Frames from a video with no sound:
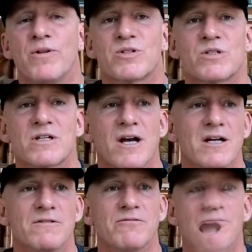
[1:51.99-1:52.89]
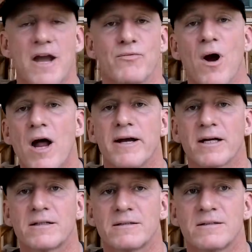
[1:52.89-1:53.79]
this is kind of
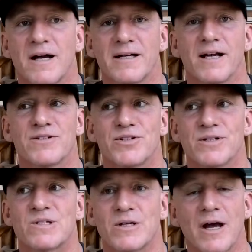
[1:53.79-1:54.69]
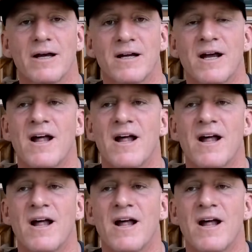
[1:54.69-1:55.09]
ironic, I guess you could say,